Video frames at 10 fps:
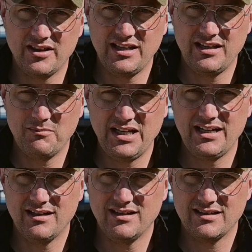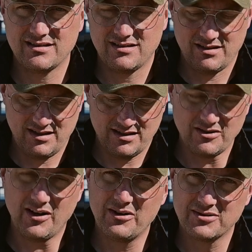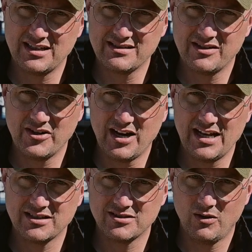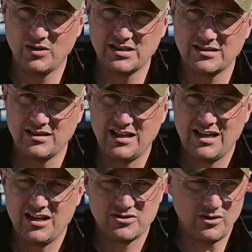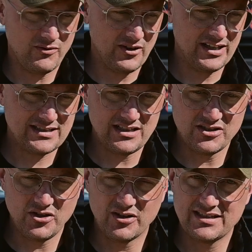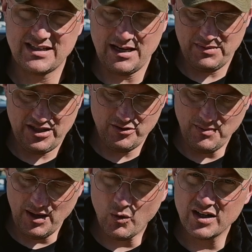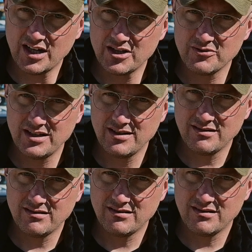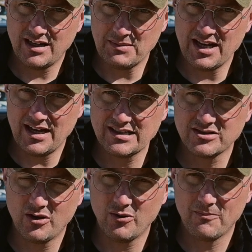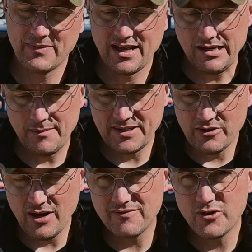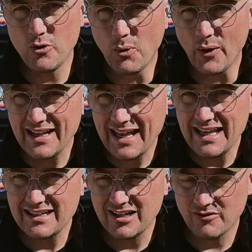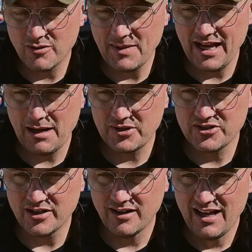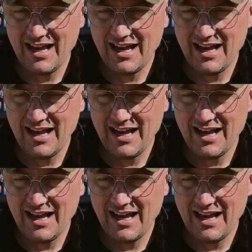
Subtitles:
the media is. So how sensitive your ISO is. So for instance, you could say I'm going to do my 100 on my ISO, I'm going to do f2.8 for my aperture,